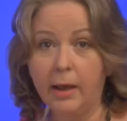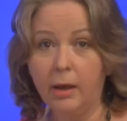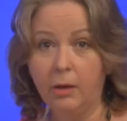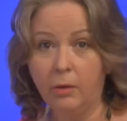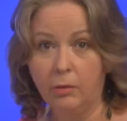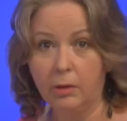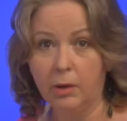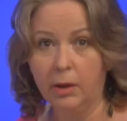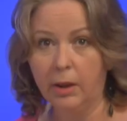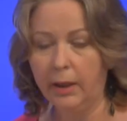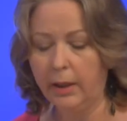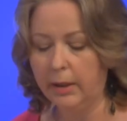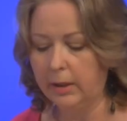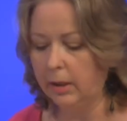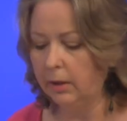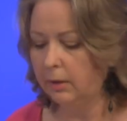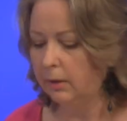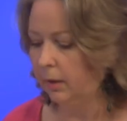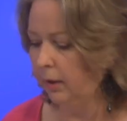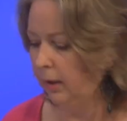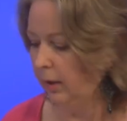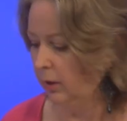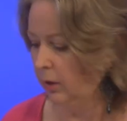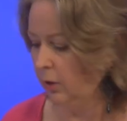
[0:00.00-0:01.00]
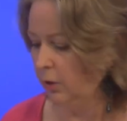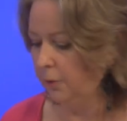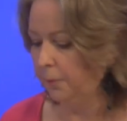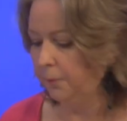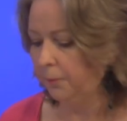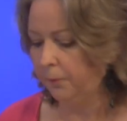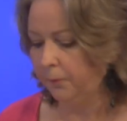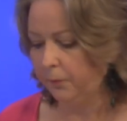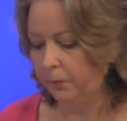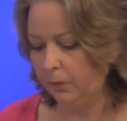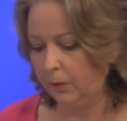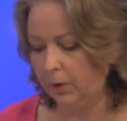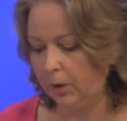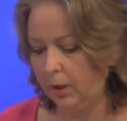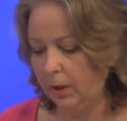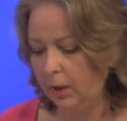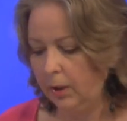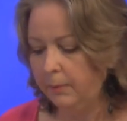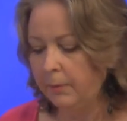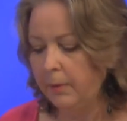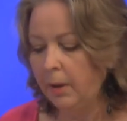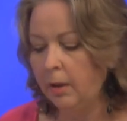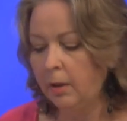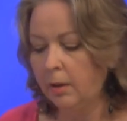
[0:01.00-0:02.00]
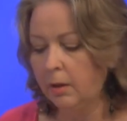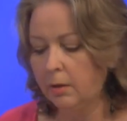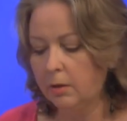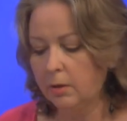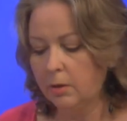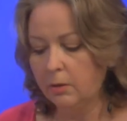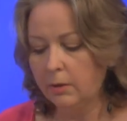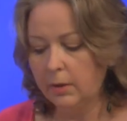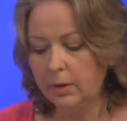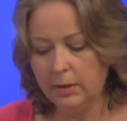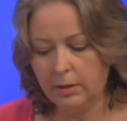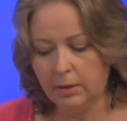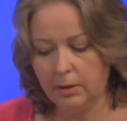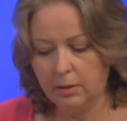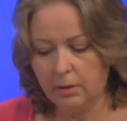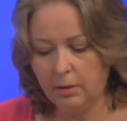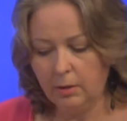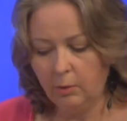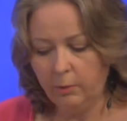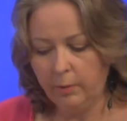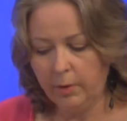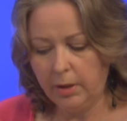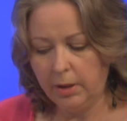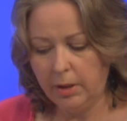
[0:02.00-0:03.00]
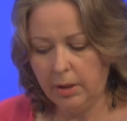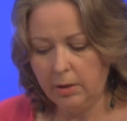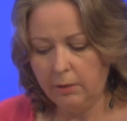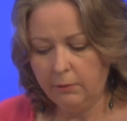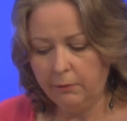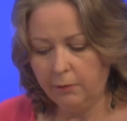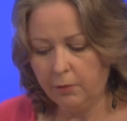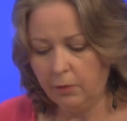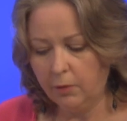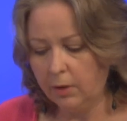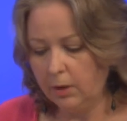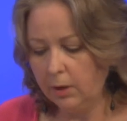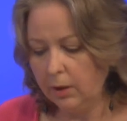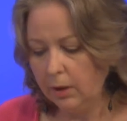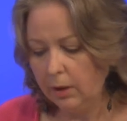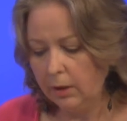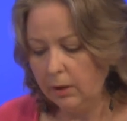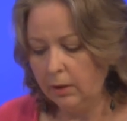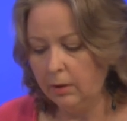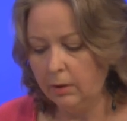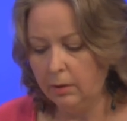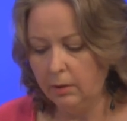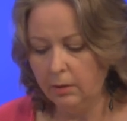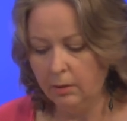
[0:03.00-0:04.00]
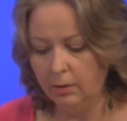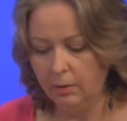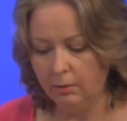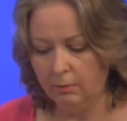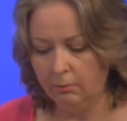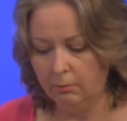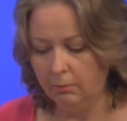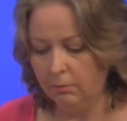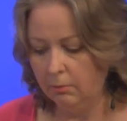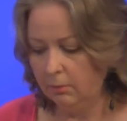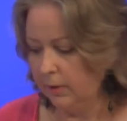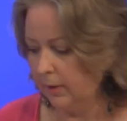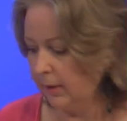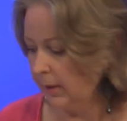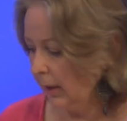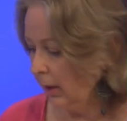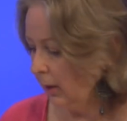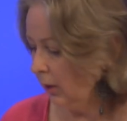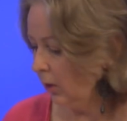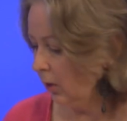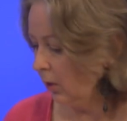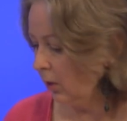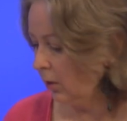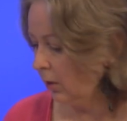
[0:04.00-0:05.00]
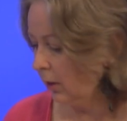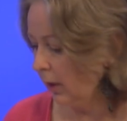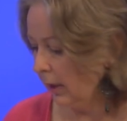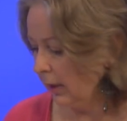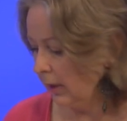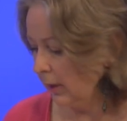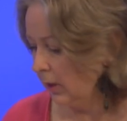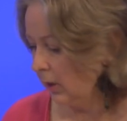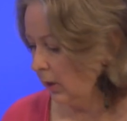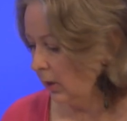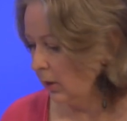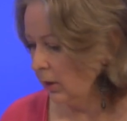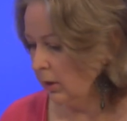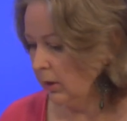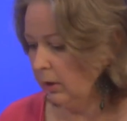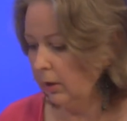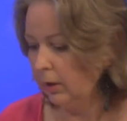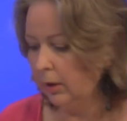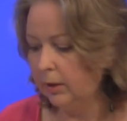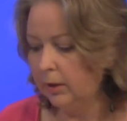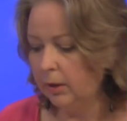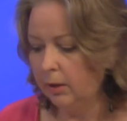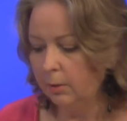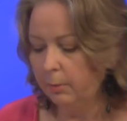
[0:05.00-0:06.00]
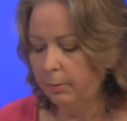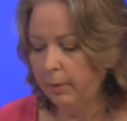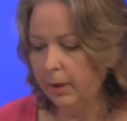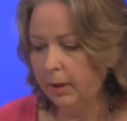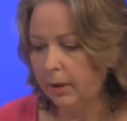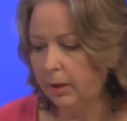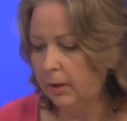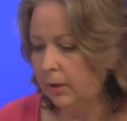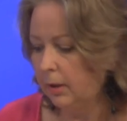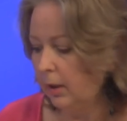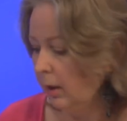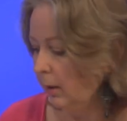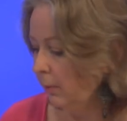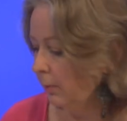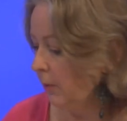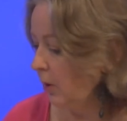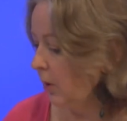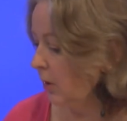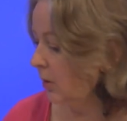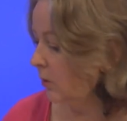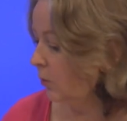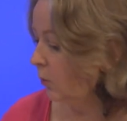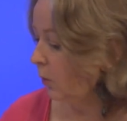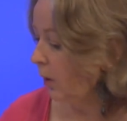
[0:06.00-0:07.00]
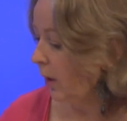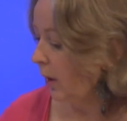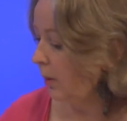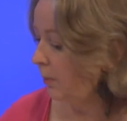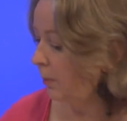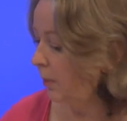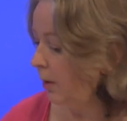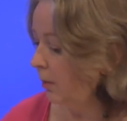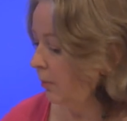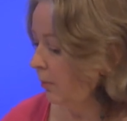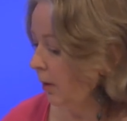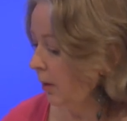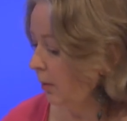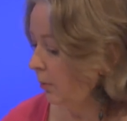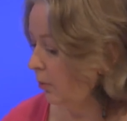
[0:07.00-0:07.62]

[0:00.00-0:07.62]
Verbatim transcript: outlining later. Okay, so this is all we need for the center. That's just a little bit. I'm just wiping my